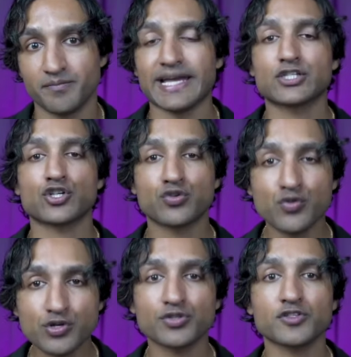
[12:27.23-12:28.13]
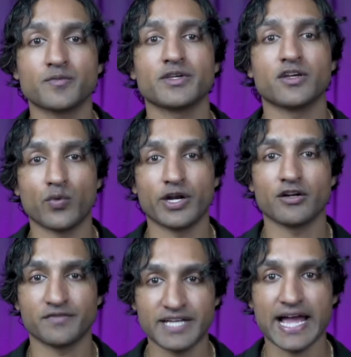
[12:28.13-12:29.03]
It's crucial to be aware
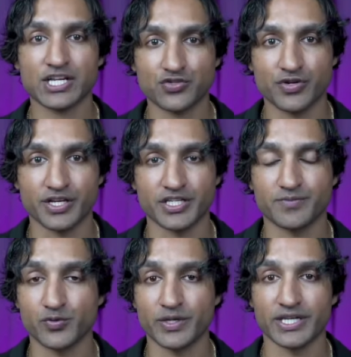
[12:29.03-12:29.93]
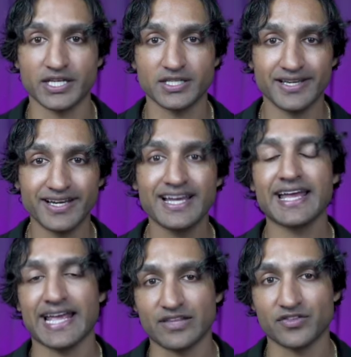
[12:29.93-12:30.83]
of tax treaties between India
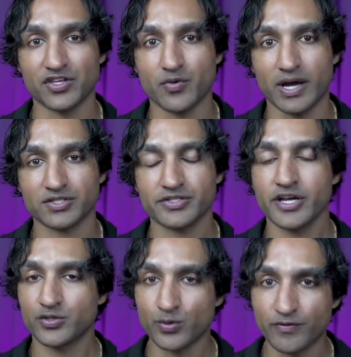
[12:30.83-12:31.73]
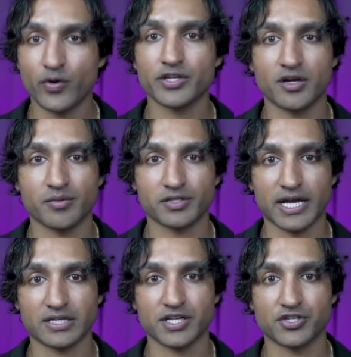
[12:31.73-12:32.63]
and the US to avoid double
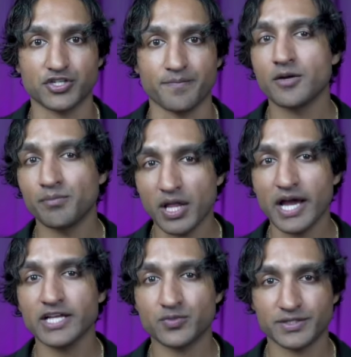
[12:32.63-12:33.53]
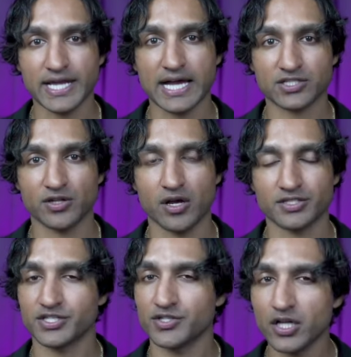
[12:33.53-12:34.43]
taxation. Compliance with tax laws
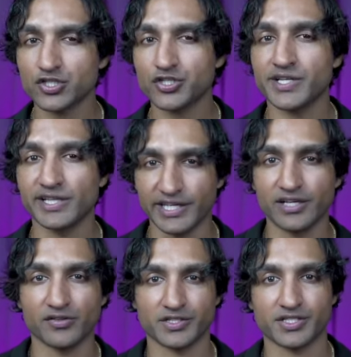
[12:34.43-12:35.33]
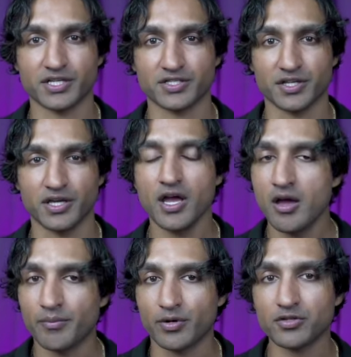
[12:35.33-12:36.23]
is not just a legal necessity,
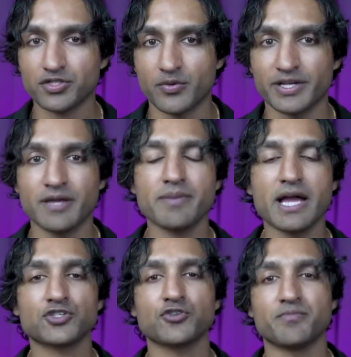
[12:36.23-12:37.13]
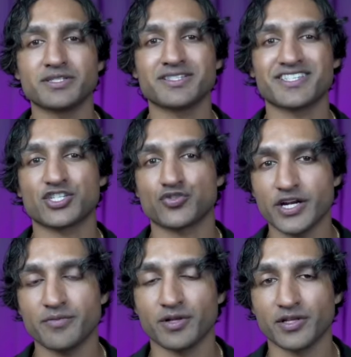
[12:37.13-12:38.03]
but also it impacts your business's
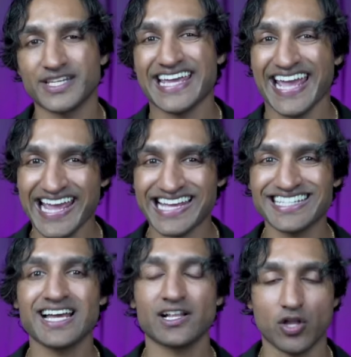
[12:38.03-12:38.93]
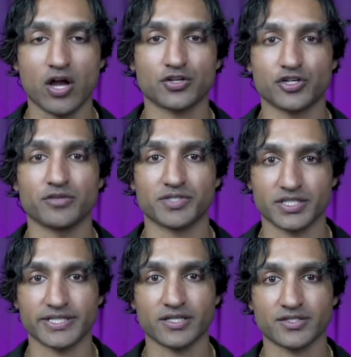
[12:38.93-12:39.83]
credibility and long-term
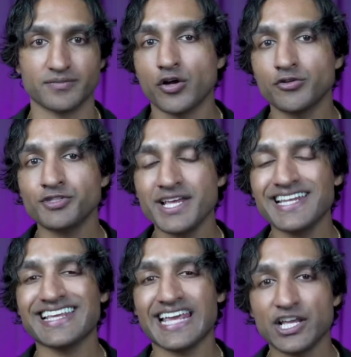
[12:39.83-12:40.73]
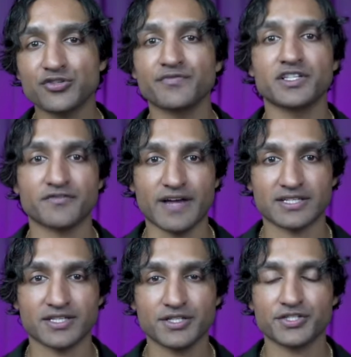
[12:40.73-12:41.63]
success. Understanding each of these
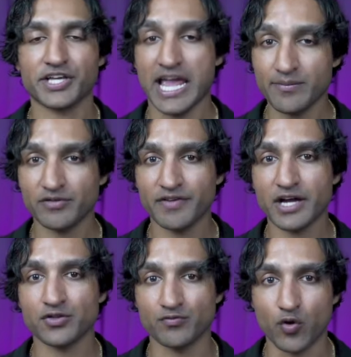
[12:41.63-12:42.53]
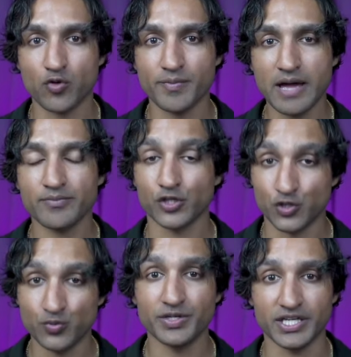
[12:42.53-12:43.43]
facets can provide the roadmap
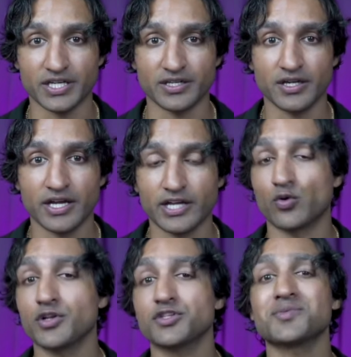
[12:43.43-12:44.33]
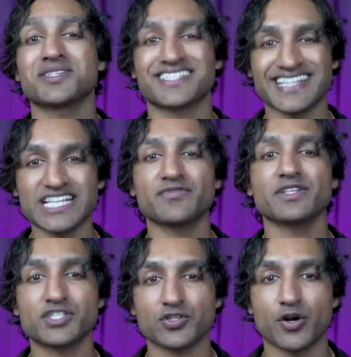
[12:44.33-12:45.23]
you need in order to successfully
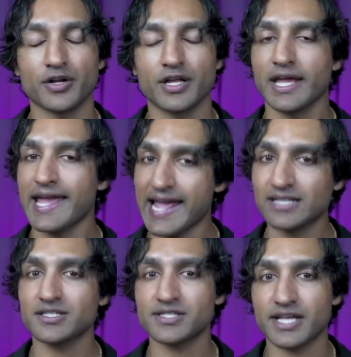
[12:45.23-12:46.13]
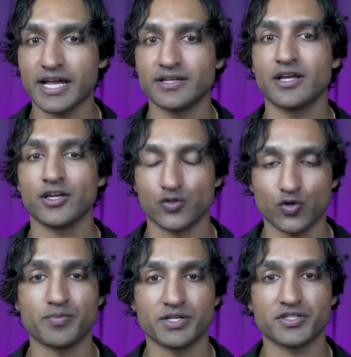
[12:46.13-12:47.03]
start and sustain your
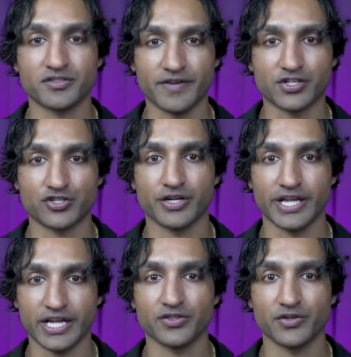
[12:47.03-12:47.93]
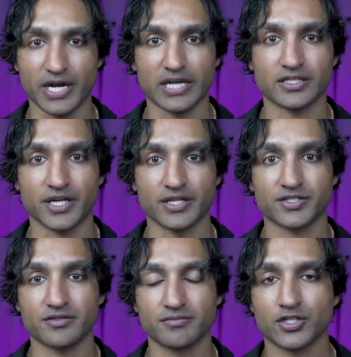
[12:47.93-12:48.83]
business venture in the United
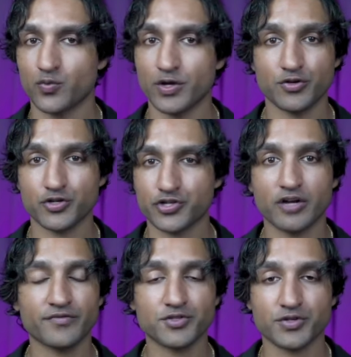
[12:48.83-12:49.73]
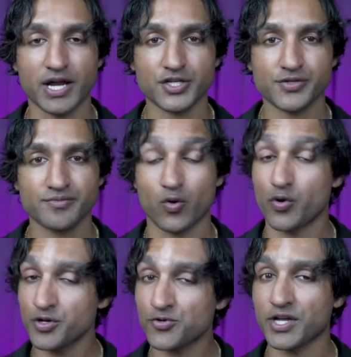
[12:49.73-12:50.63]
States. So whether you're starting from scratch or
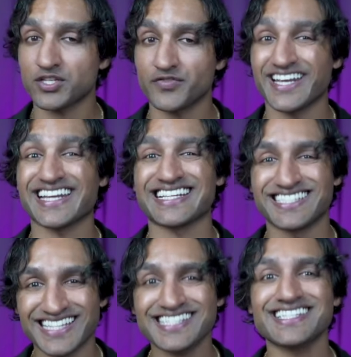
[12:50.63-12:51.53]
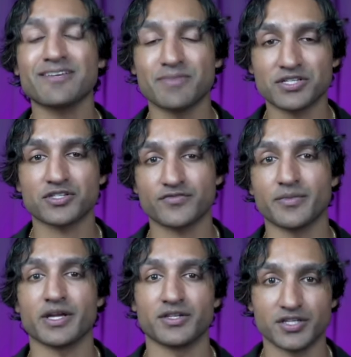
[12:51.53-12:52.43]
you're transferring an existing business from
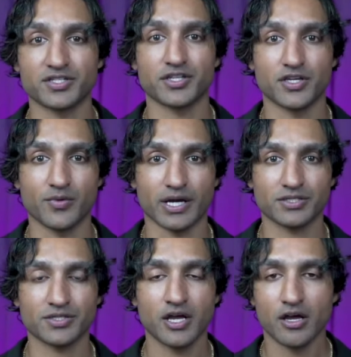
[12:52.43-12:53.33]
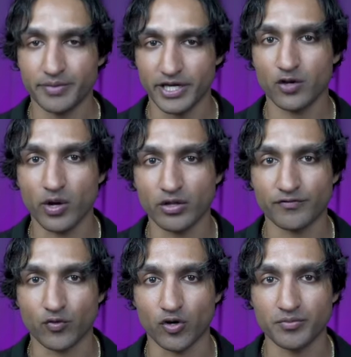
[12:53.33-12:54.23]
India to the US, being well
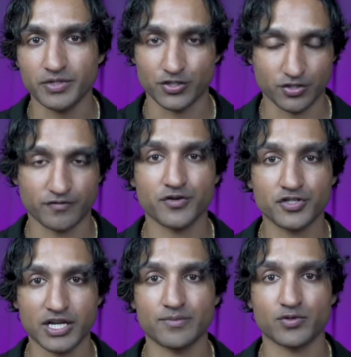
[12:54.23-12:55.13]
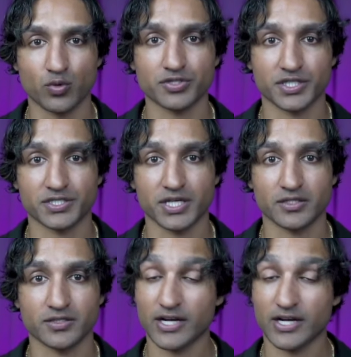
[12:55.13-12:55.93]
informed is your first step towards success.